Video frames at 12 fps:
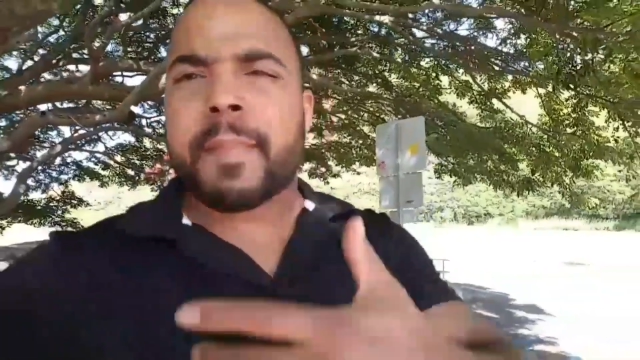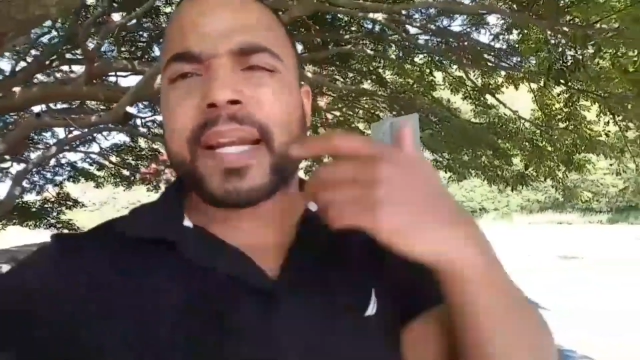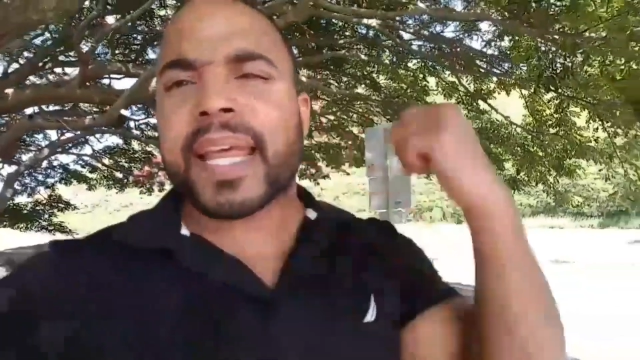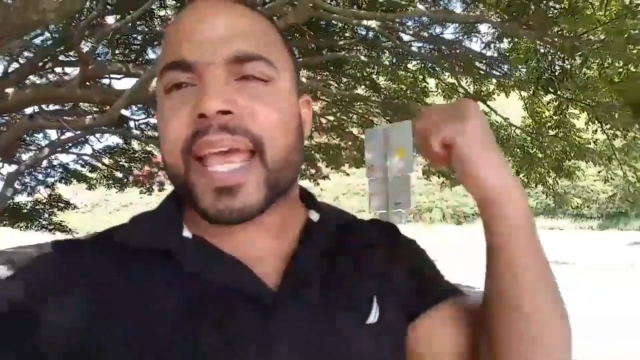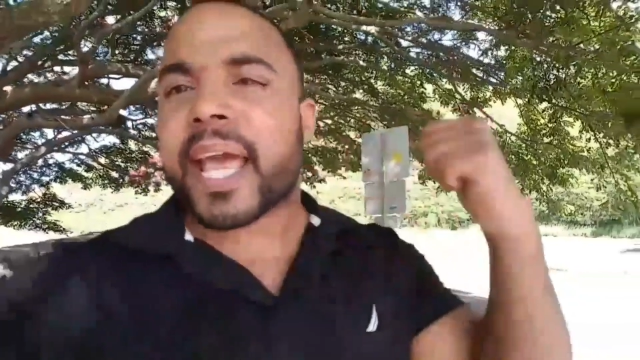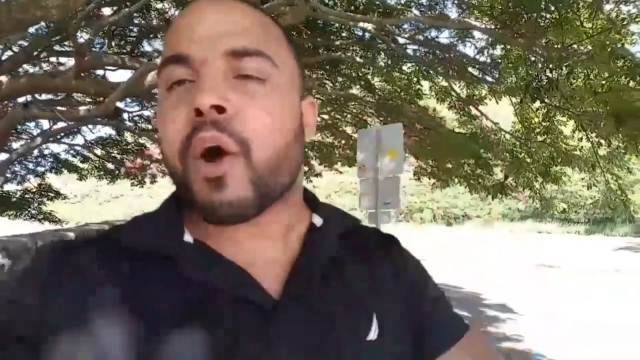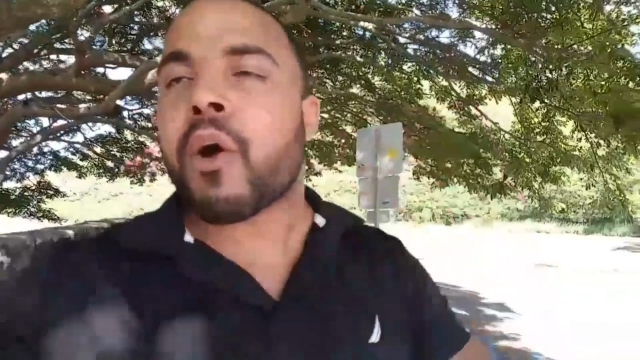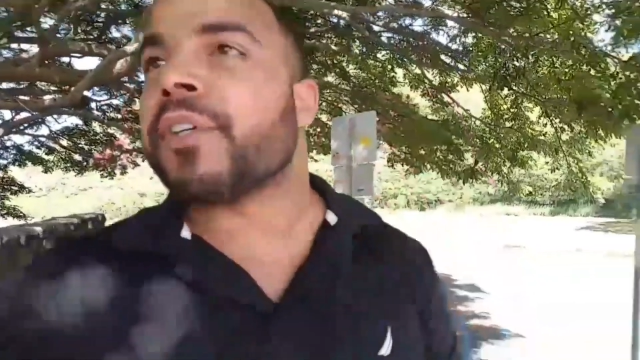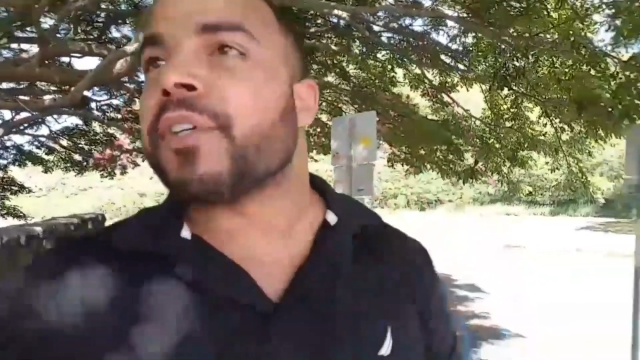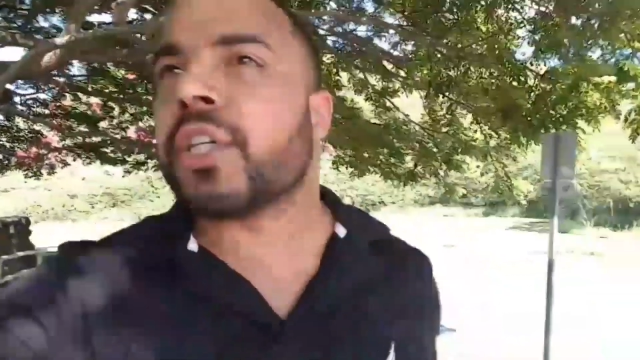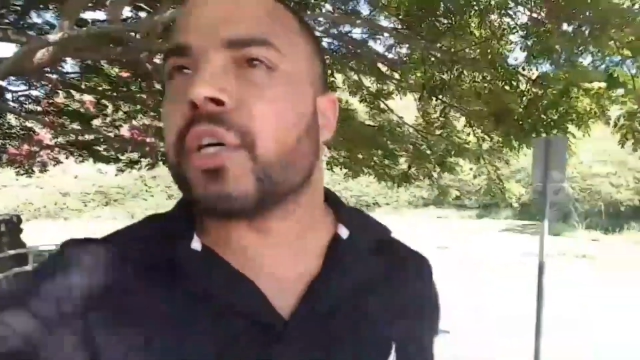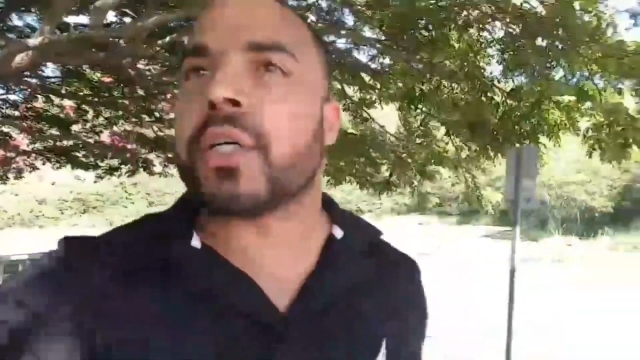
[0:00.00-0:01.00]
I'm about to head
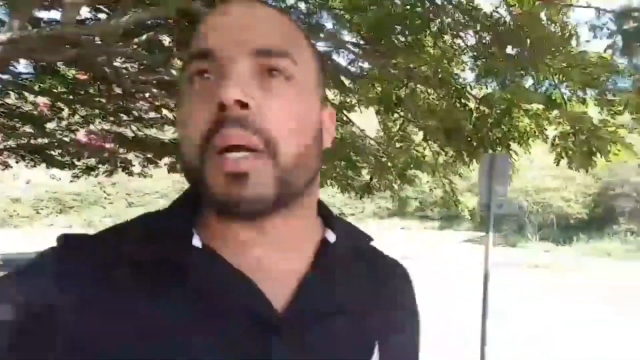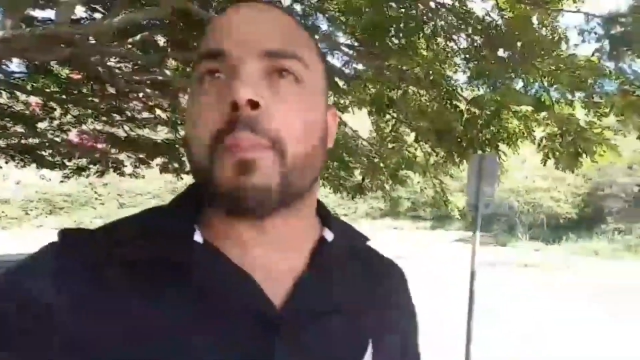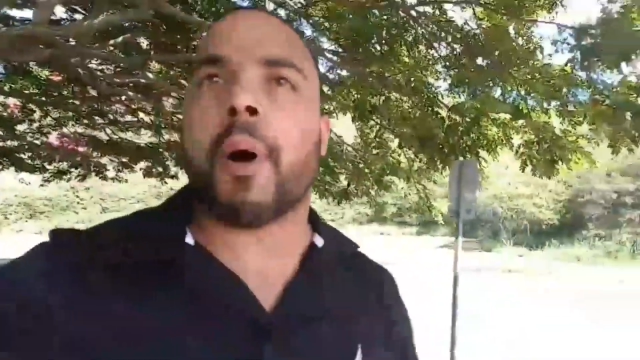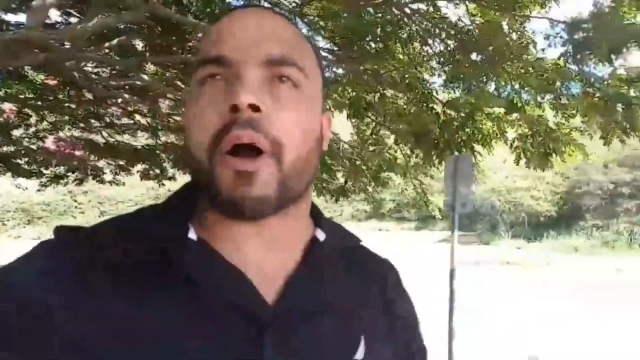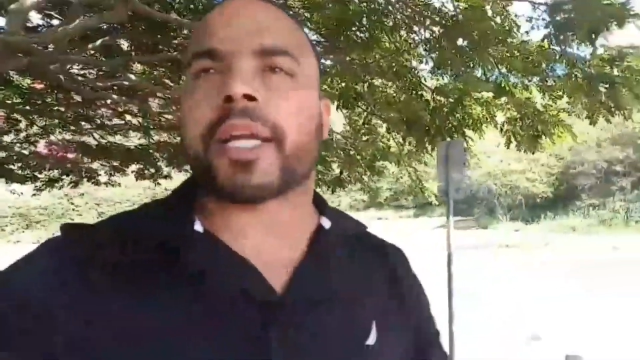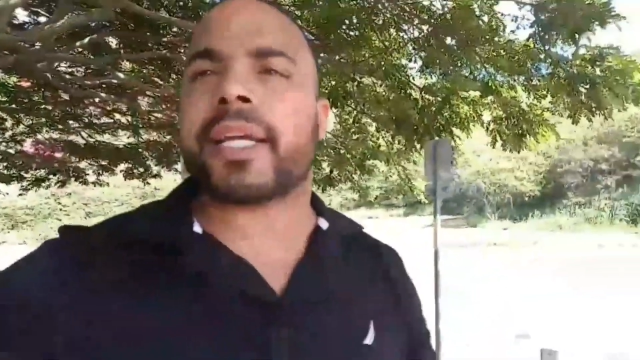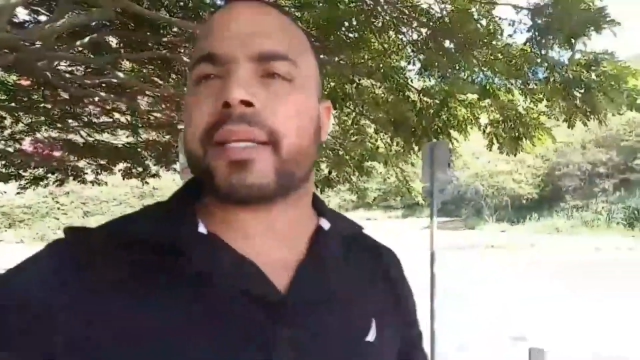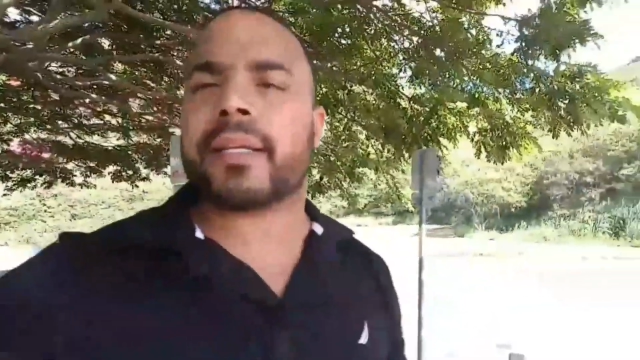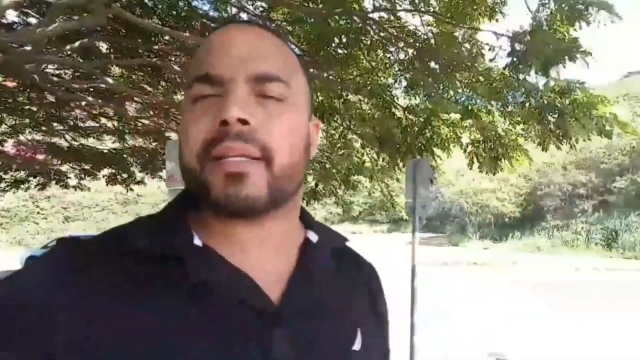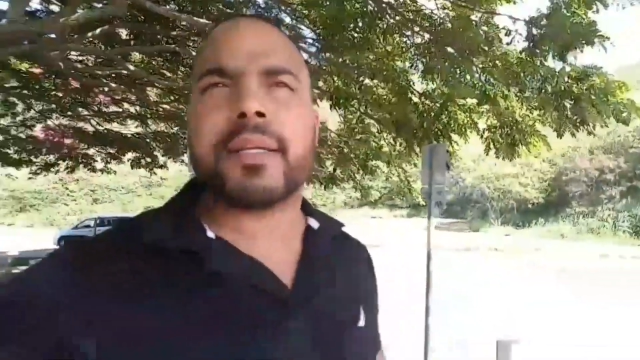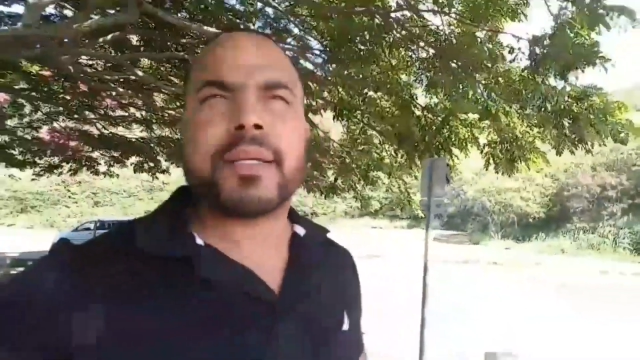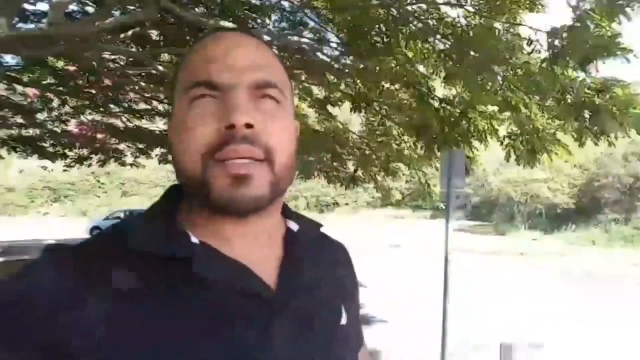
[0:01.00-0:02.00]
over to the market,
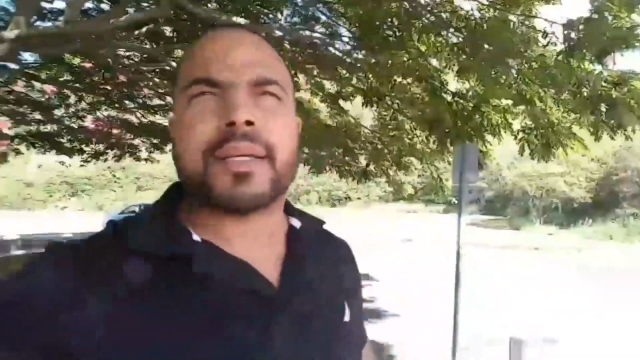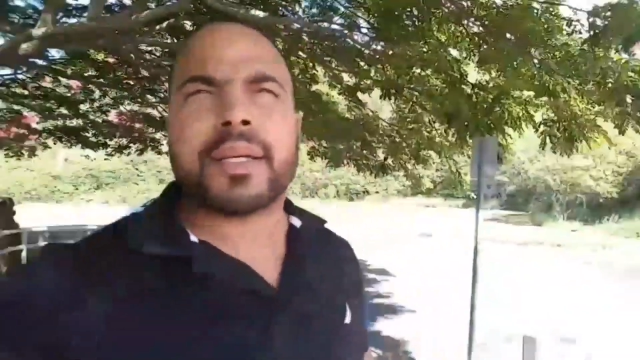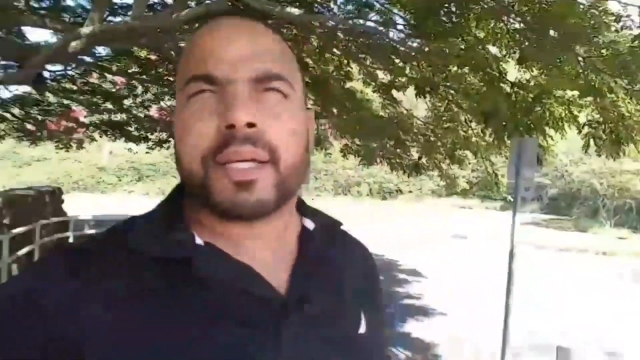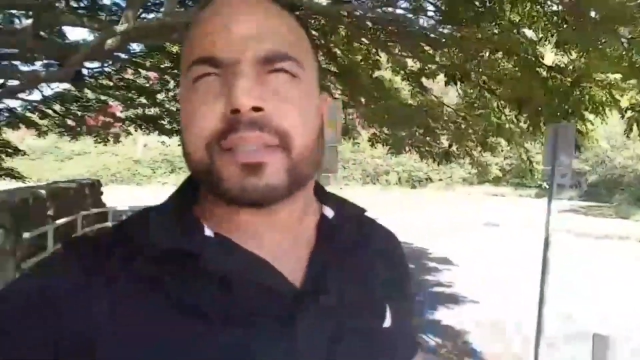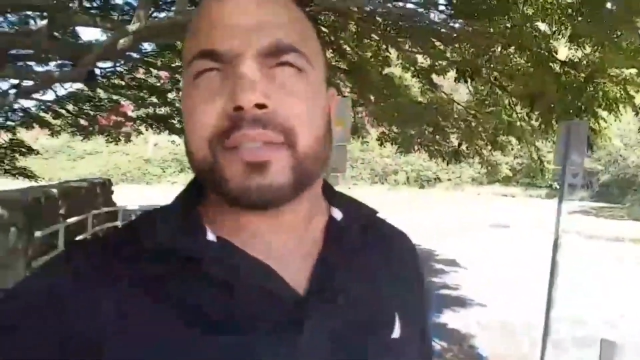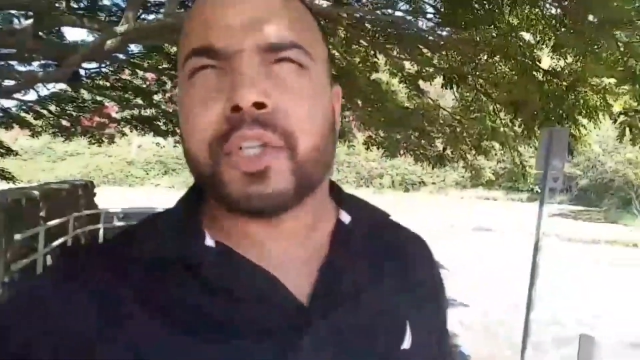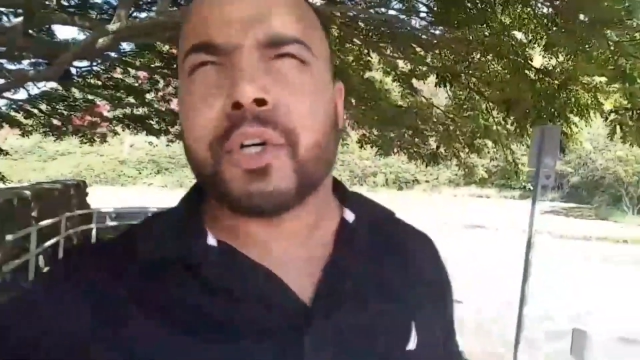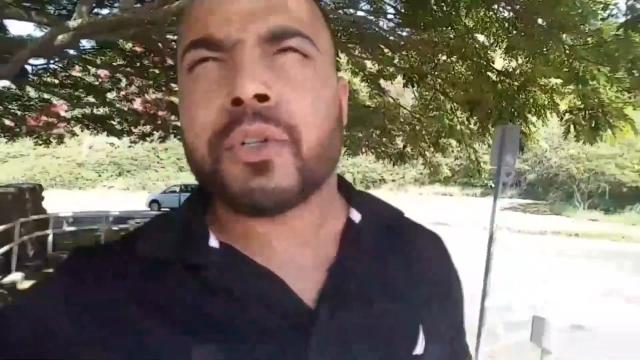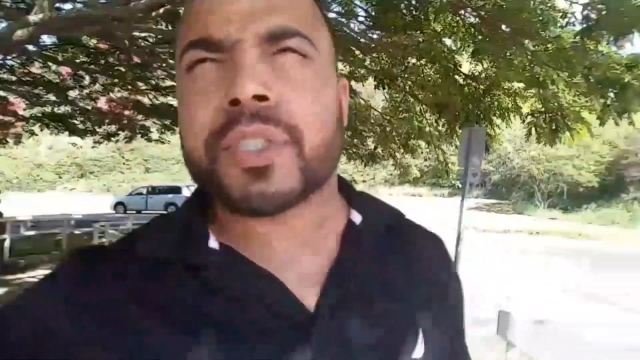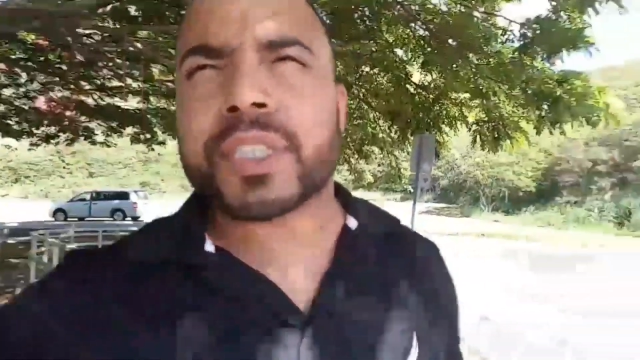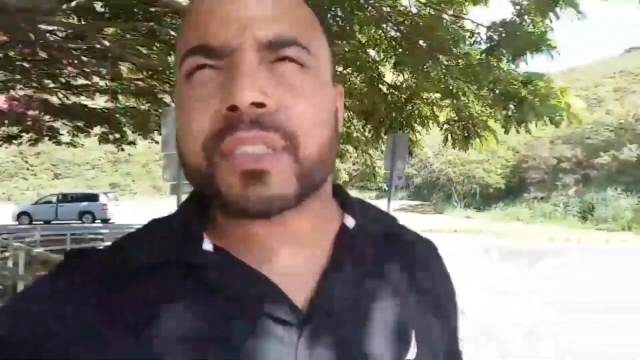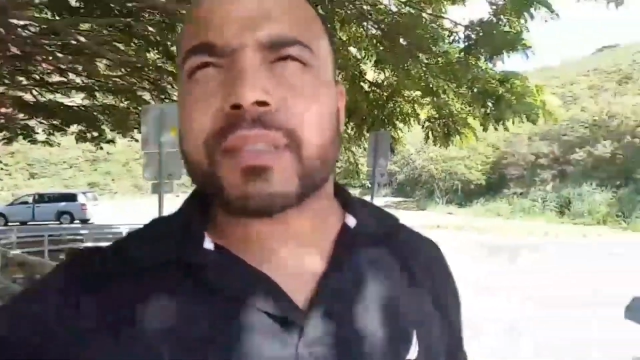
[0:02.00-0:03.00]

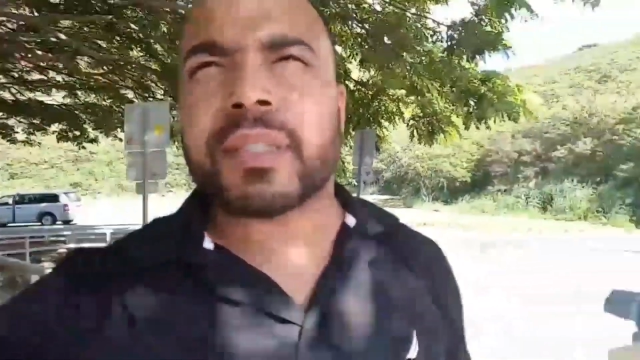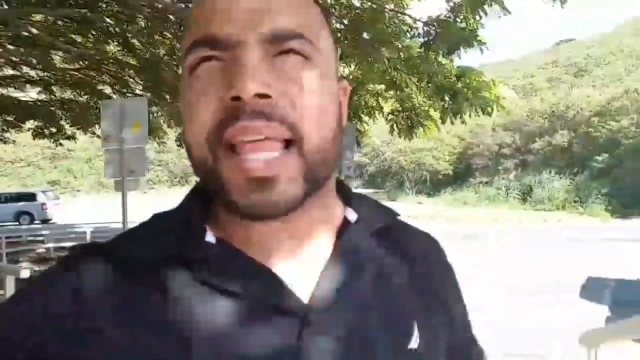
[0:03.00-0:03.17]
Duke's